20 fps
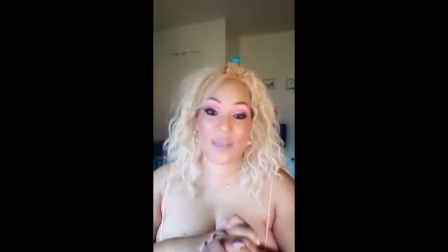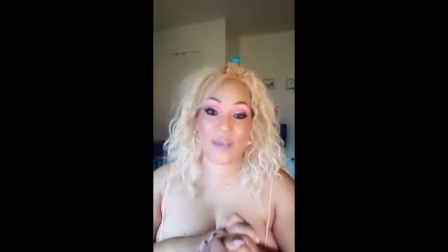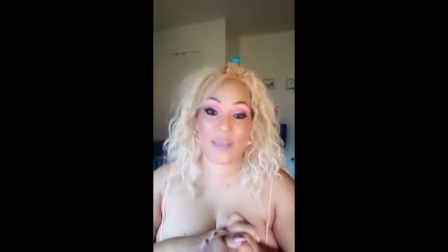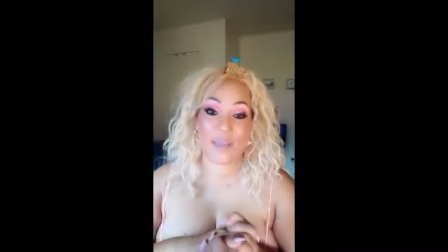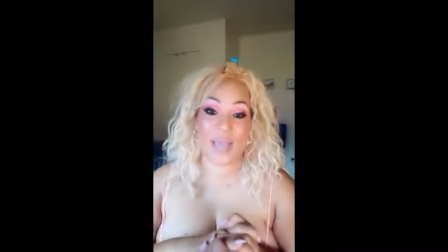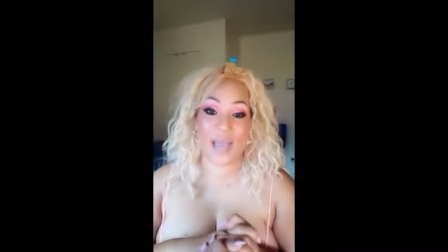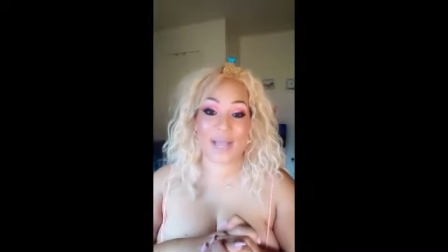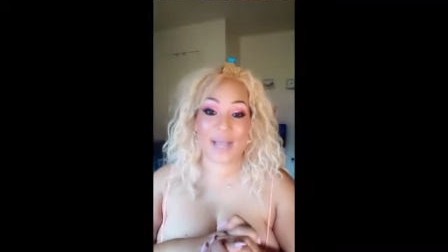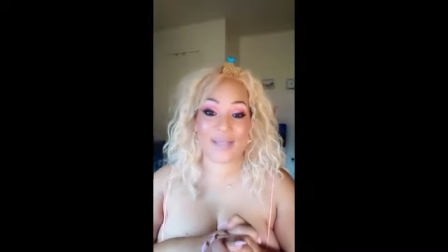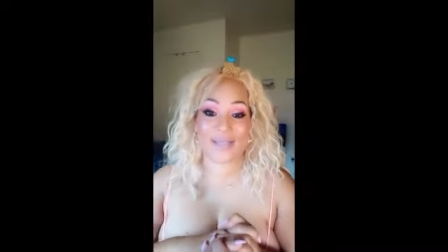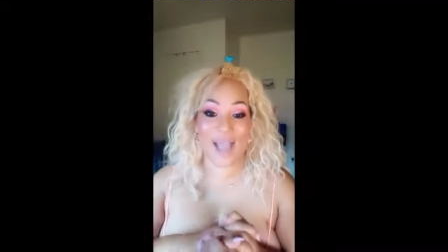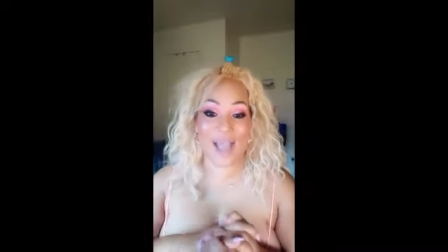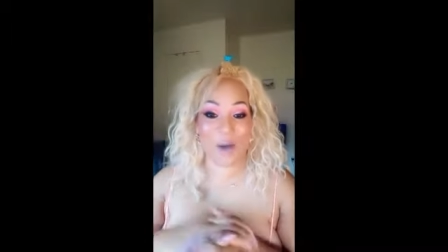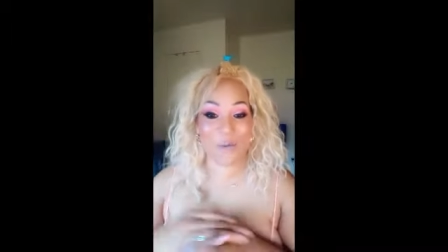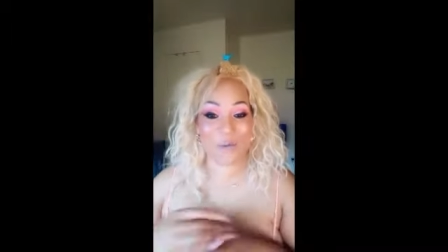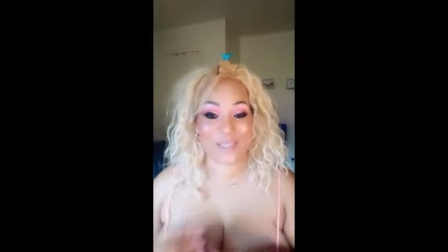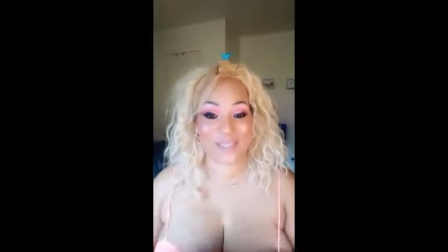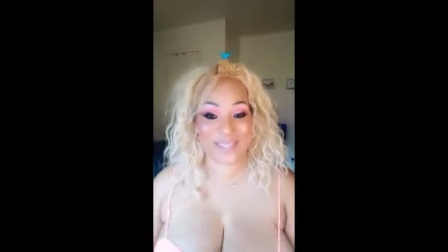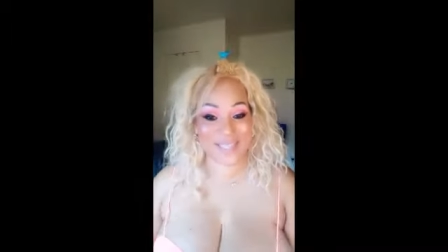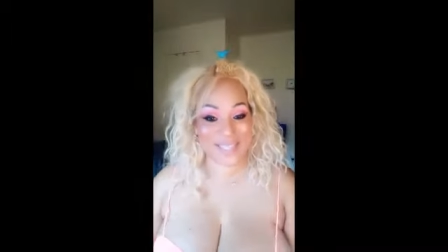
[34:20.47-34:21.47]
you guys, I
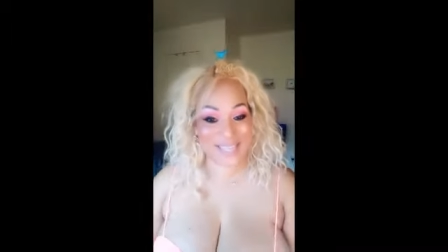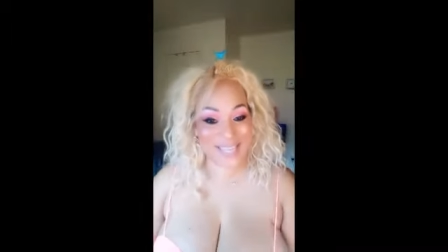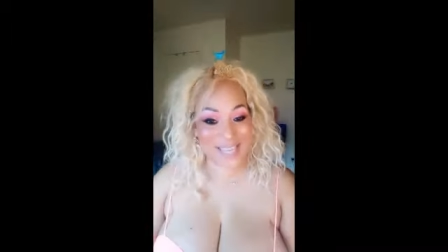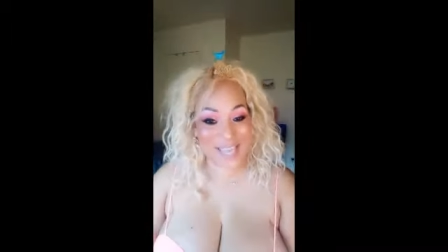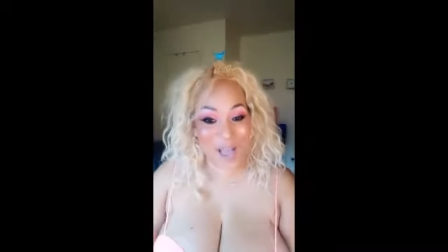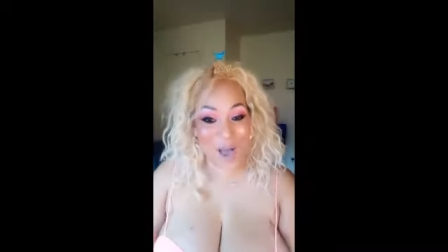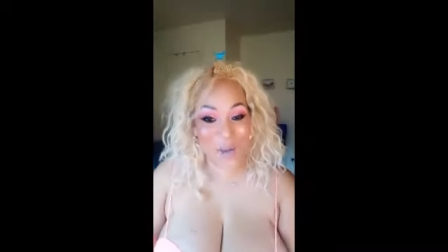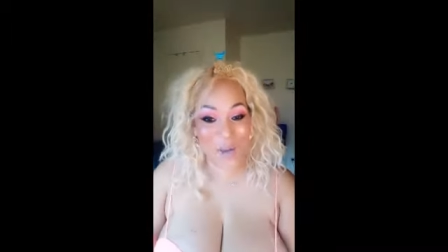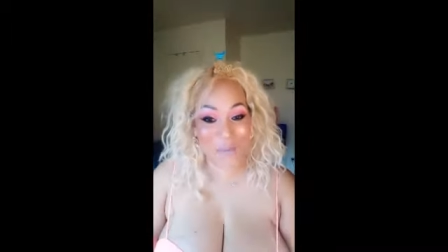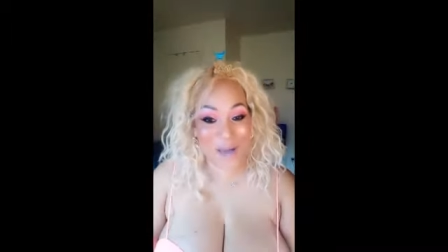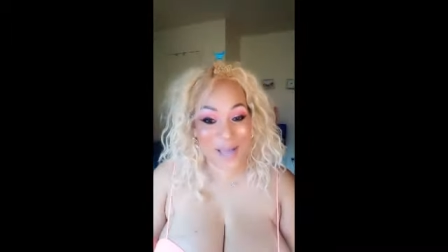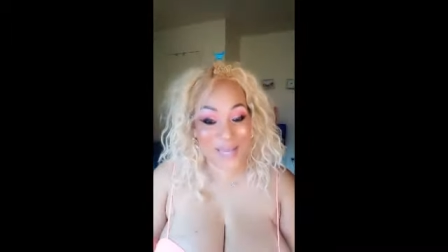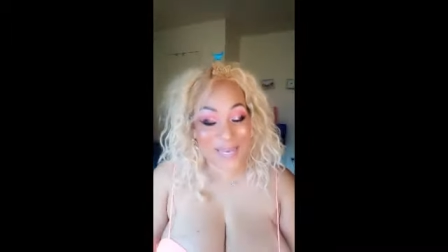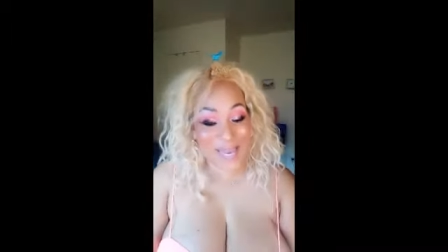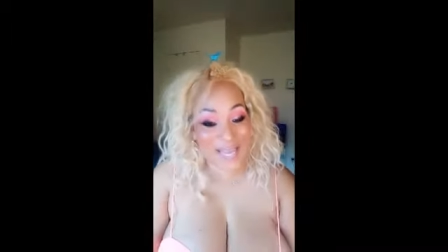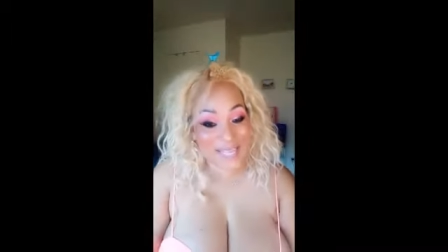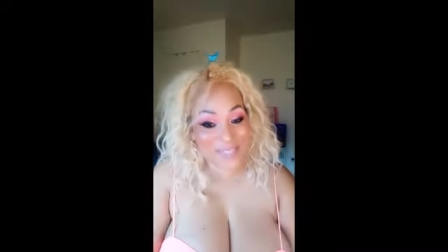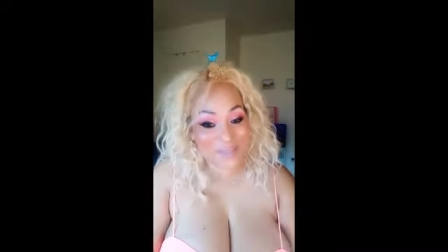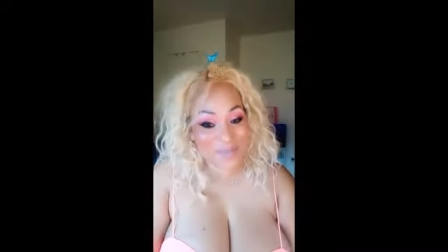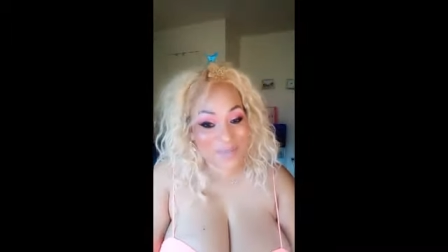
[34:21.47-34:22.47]
will see y'all in my
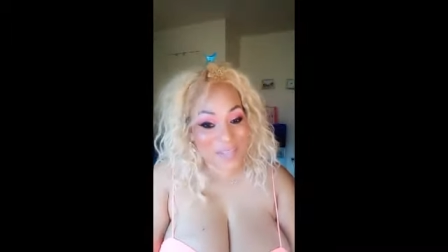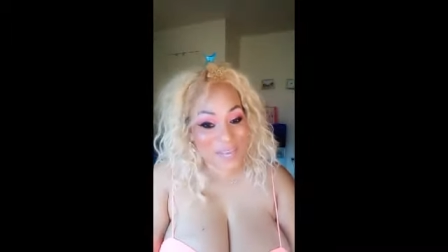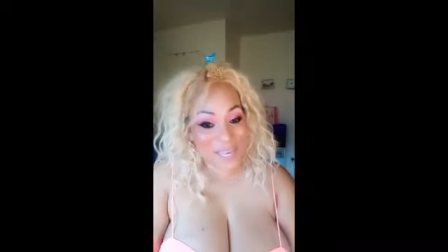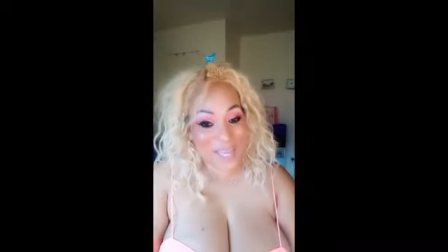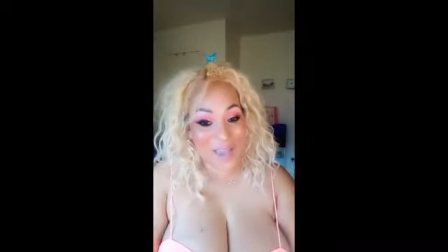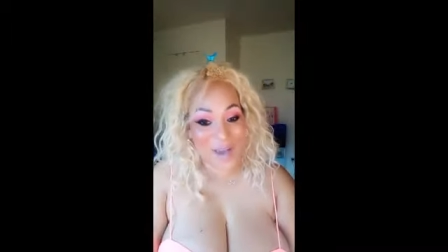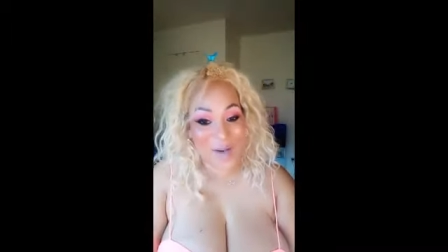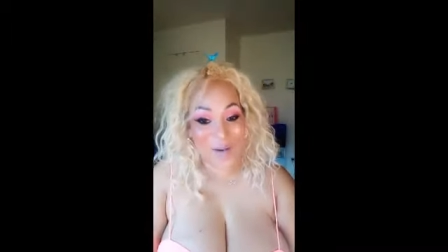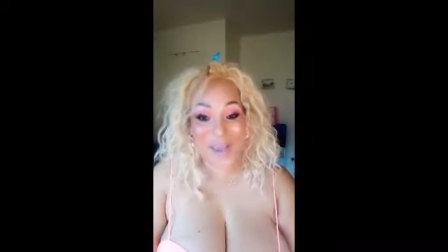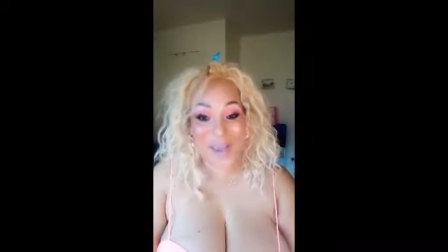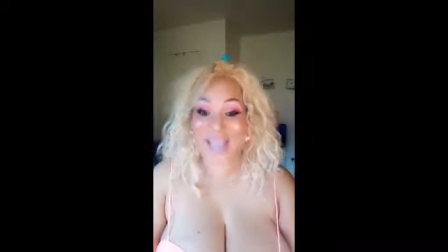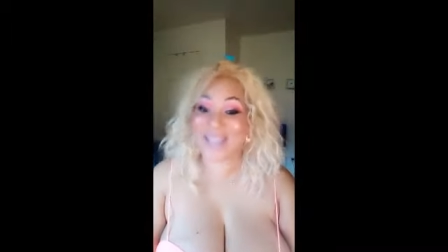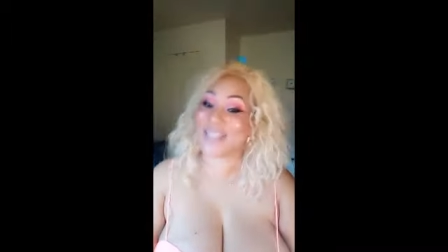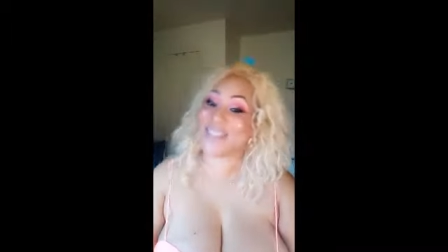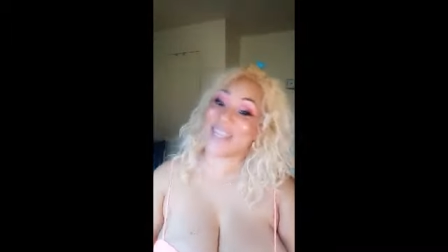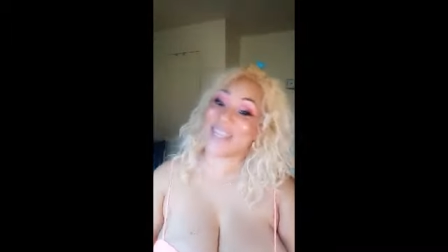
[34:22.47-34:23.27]
next video and